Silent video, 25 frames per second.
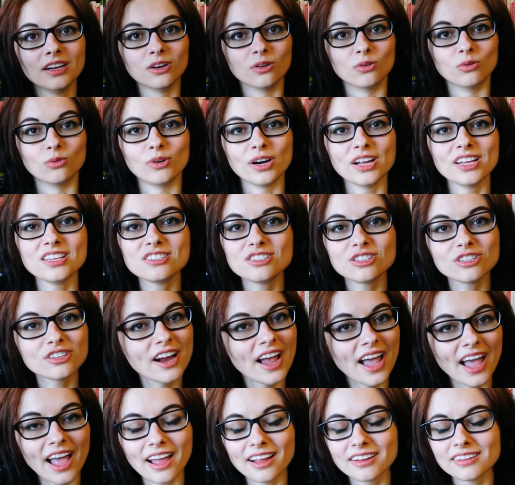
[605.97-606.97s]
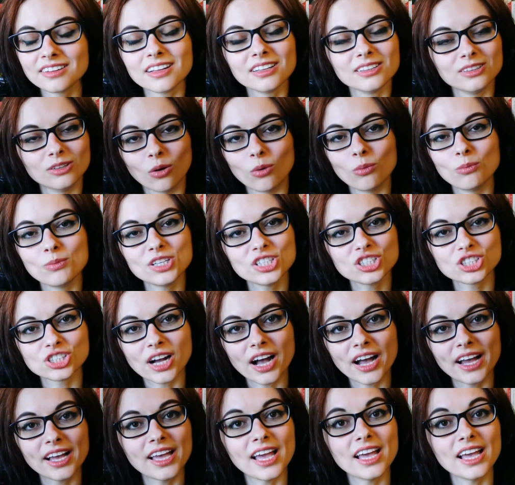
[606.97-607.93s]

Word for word: Raise your hand, don't be shy,